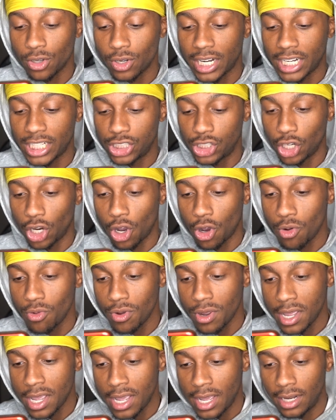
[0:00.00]
on that Jones.
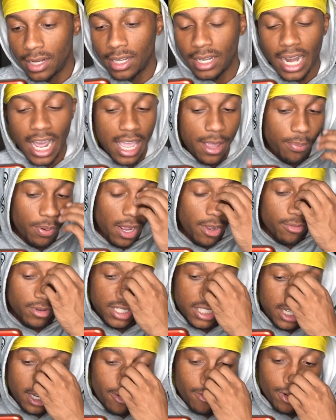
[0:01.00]
Look like he play
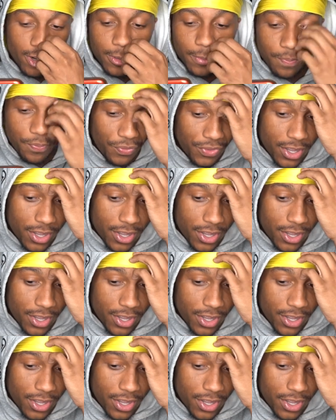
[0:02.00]
receiver.